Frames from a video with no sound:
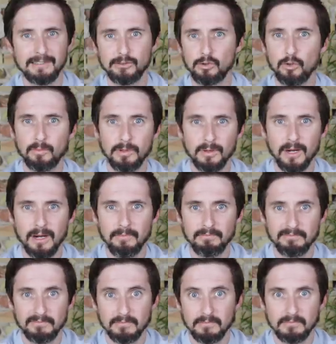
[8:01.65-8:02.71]
I scoop you
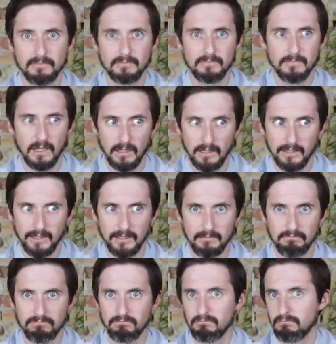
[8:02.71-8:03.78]
up. All right, I
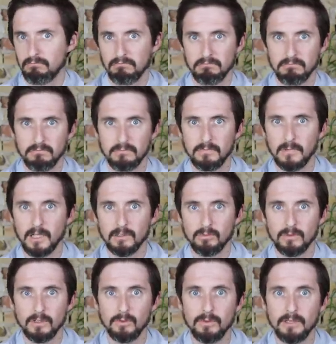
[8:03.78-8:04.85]

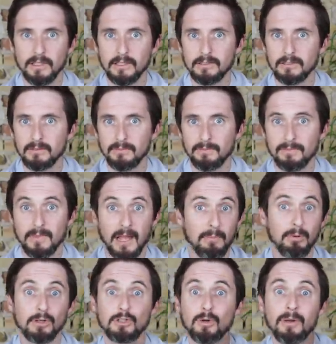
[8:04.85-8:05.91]
guess we're doing this. I
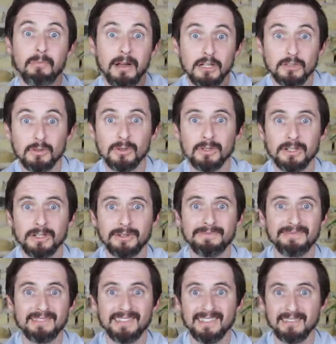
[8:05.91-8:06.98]
put you on my
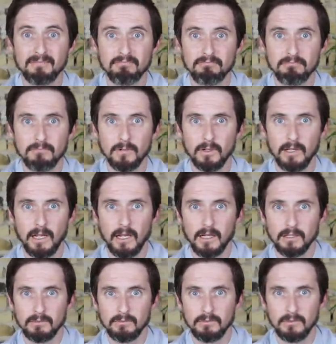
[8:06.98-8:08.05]
shoulder. Okay, I
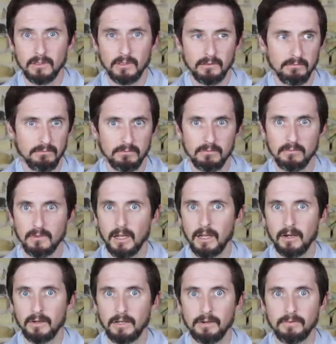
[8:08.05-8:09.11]
guess we're gonna hang
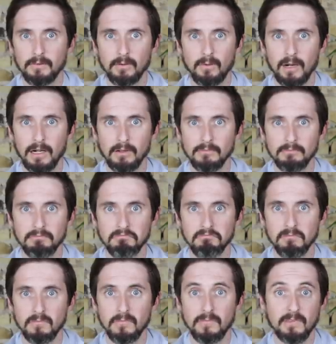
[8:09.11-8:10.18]
out here for a while.
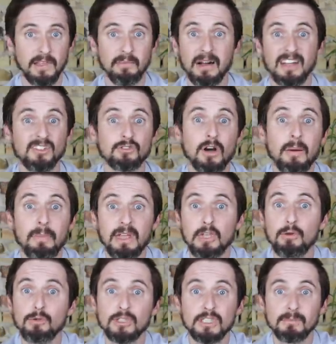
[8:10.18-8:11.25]
They might drop a
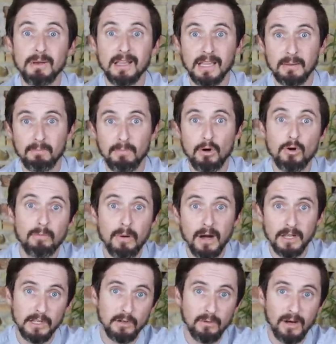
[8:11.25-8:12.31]
huge smelly poop
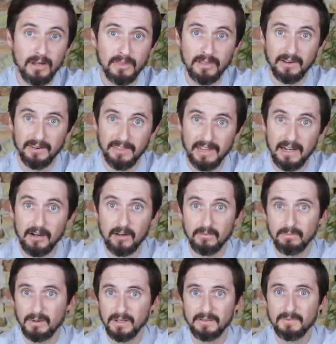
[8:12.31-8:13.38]
on you while they're
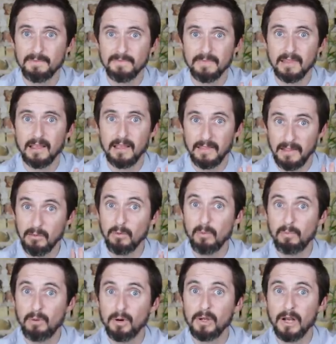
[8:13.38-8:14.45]
there, but they will
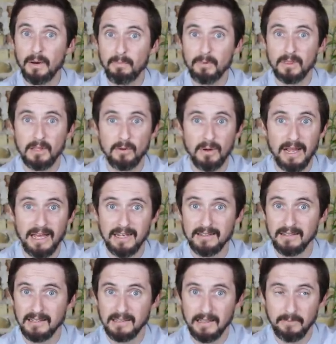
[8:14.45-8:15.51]
put up with you
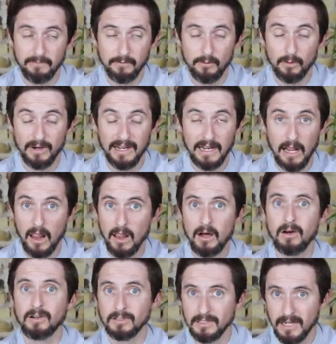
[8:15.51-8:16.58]
handling them for a
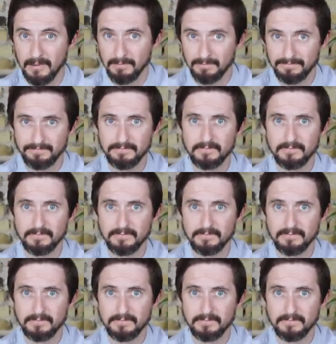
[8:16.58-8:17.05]
long time.